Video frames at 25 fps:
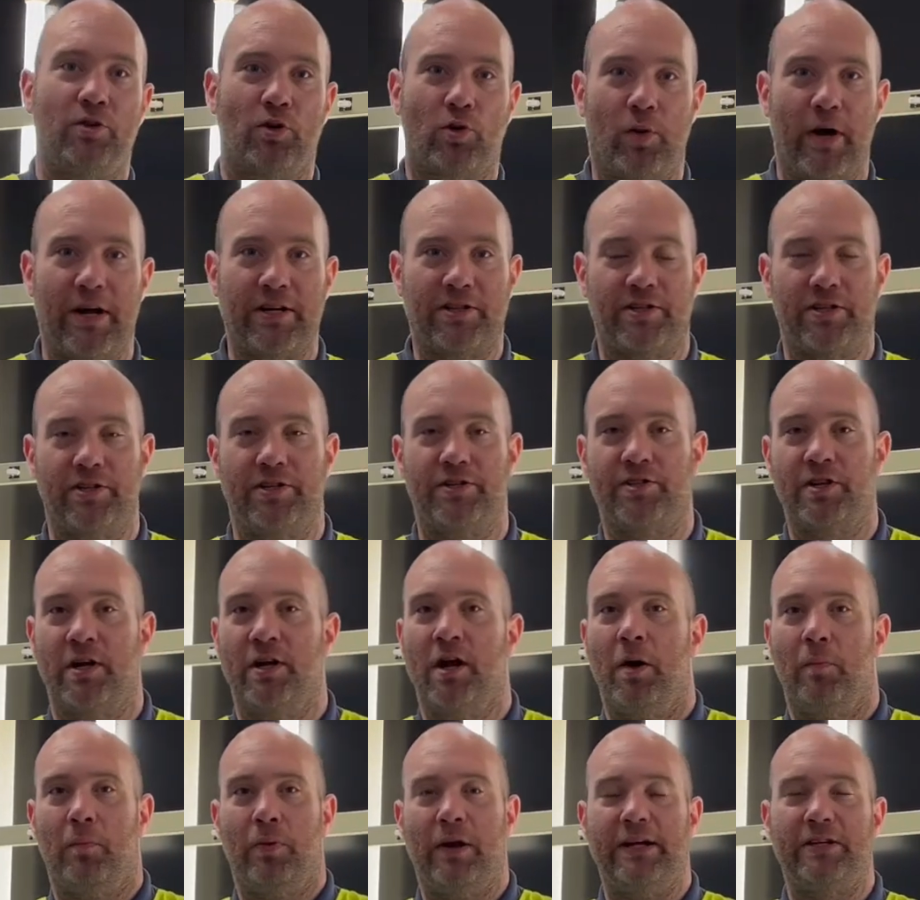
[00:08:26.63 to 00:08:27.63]
questions,
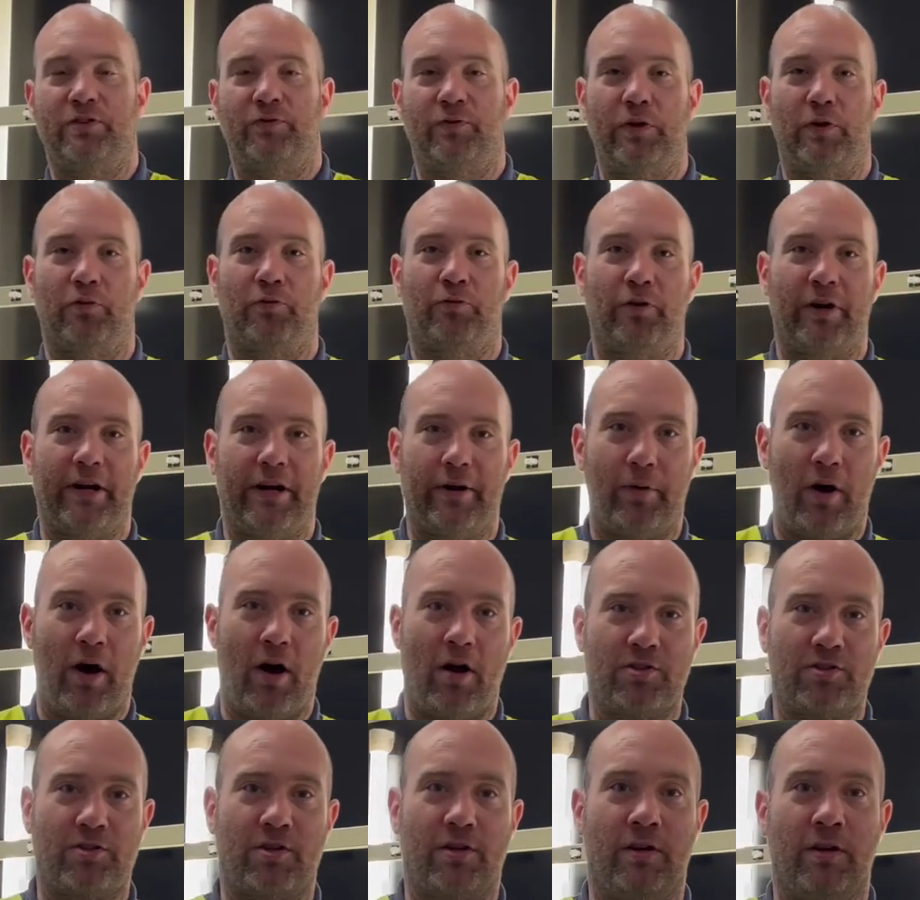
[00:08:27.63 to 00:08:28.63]
please feel free to
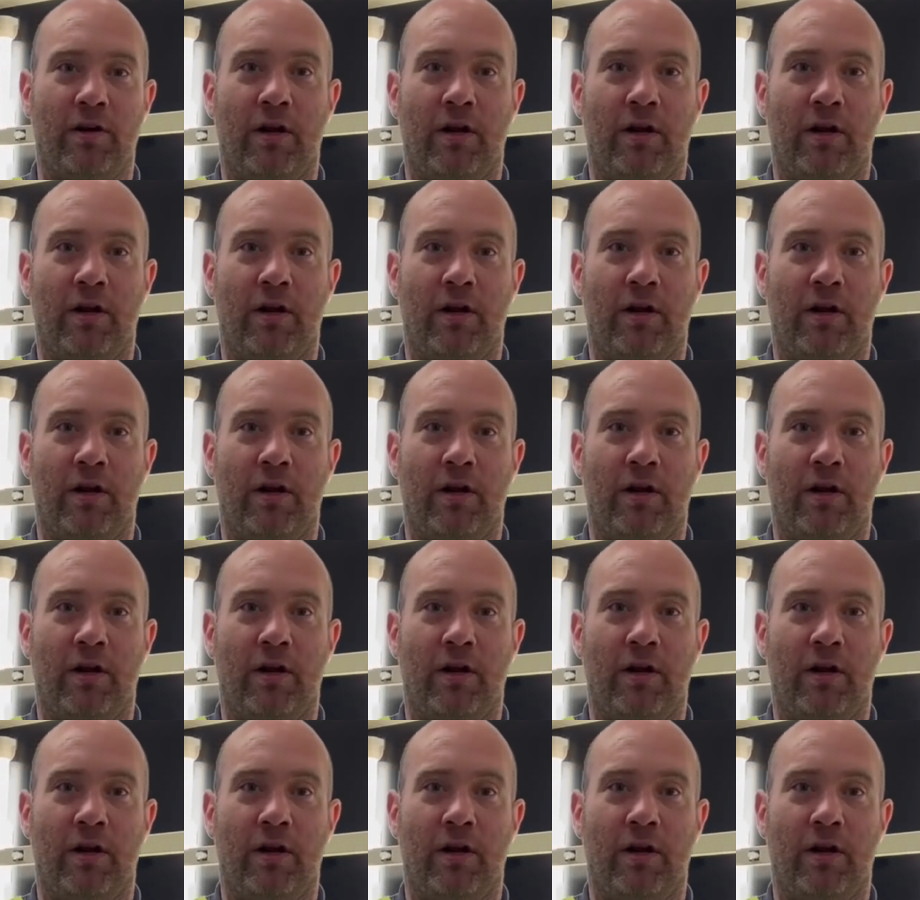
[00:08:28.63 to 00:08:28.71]
ask.